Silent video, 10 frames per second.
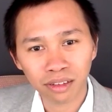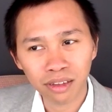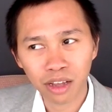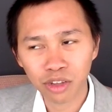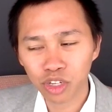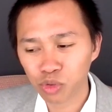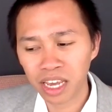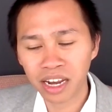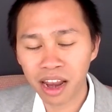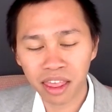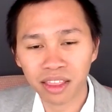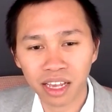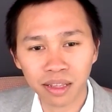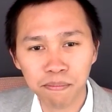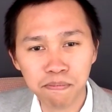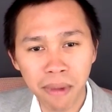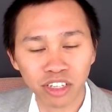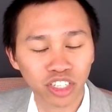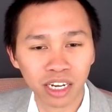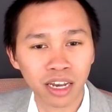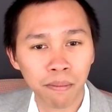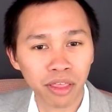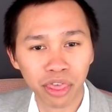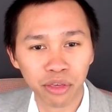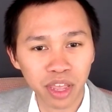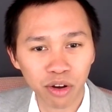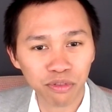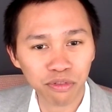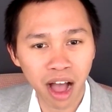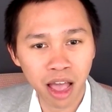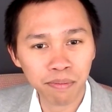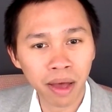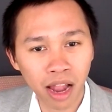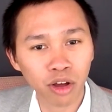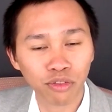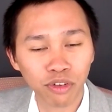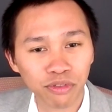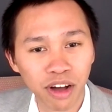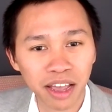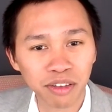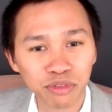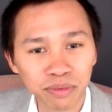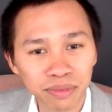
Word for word: Yeah, usually in anything, there's a magic number three or five, but I'll go for five.